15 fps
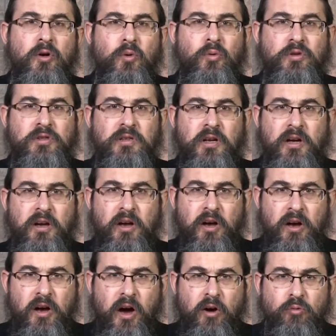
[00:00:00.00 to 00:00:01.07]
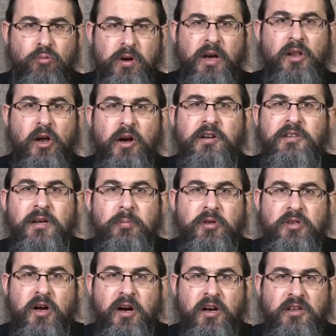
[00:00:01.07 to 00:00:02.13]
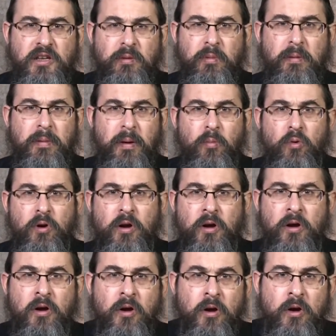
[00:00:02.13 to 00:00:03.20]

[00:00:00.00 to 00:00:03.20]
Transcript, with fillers: who was a, a, a real Isaac B'Tzarchet Tziba B'Emuna